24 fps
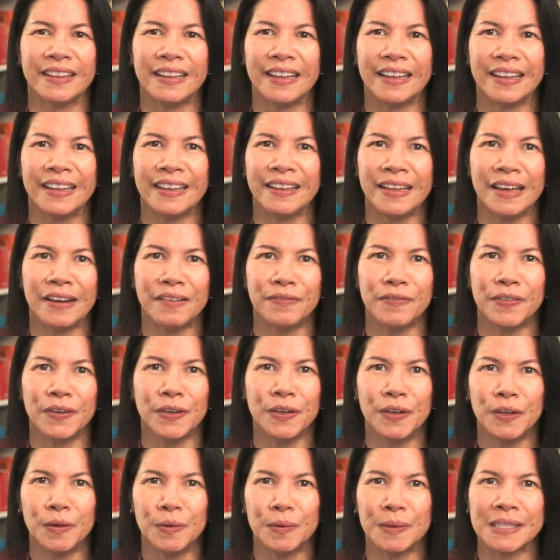And that
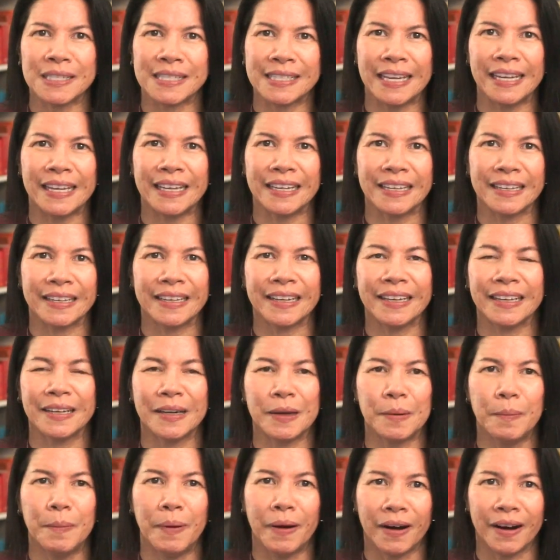photo was taken in a
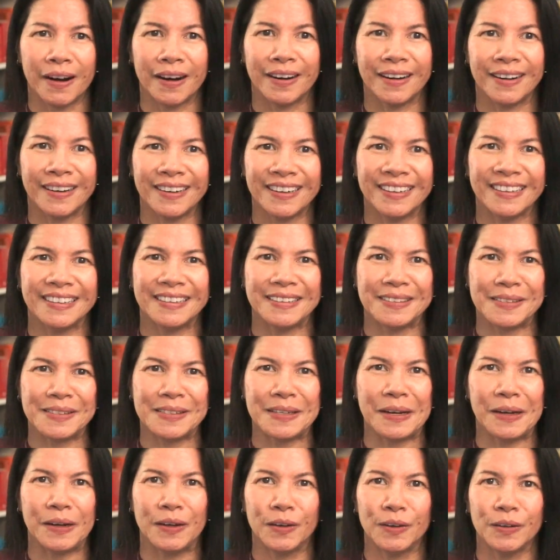bar.
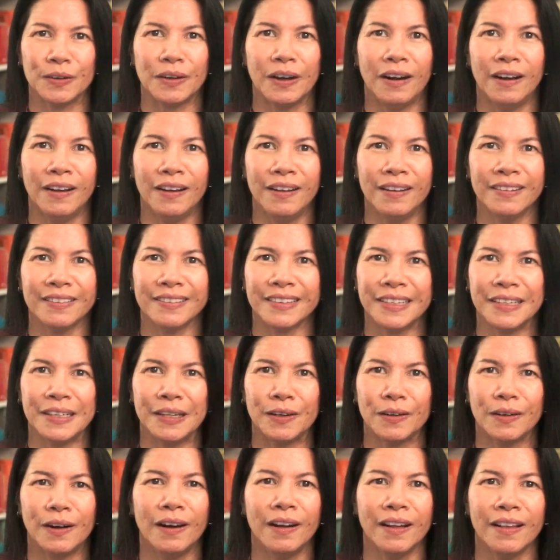So, all
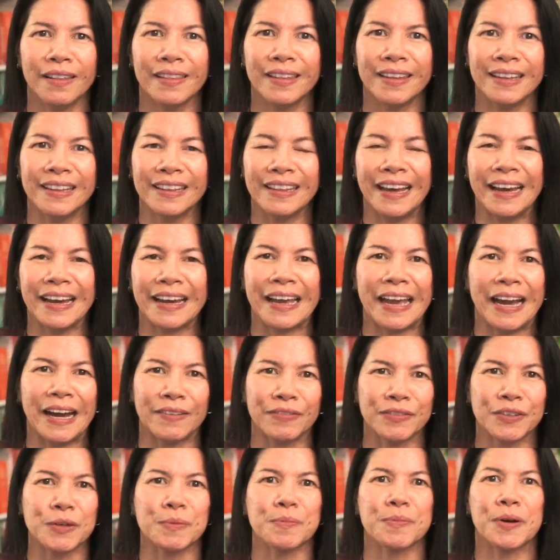the,
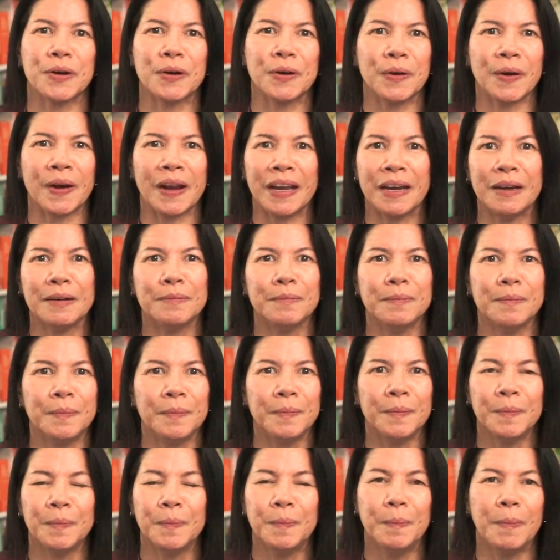after program
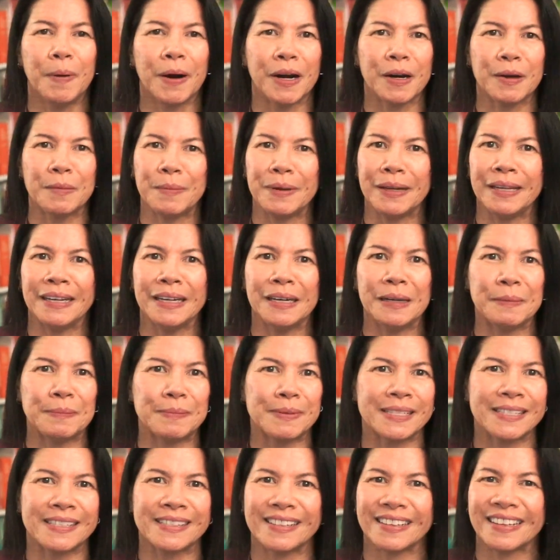bar
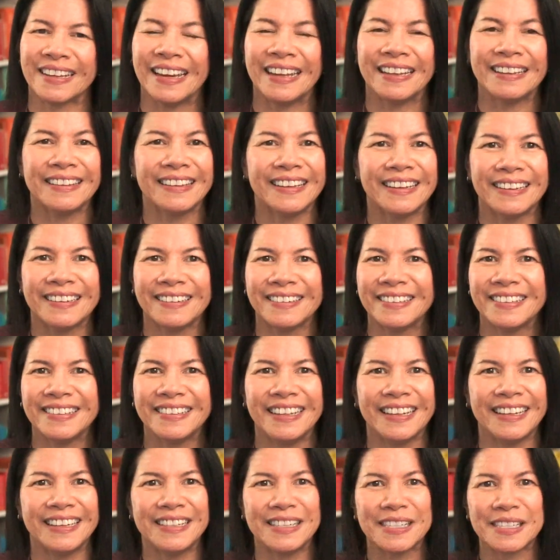meetups, again, they just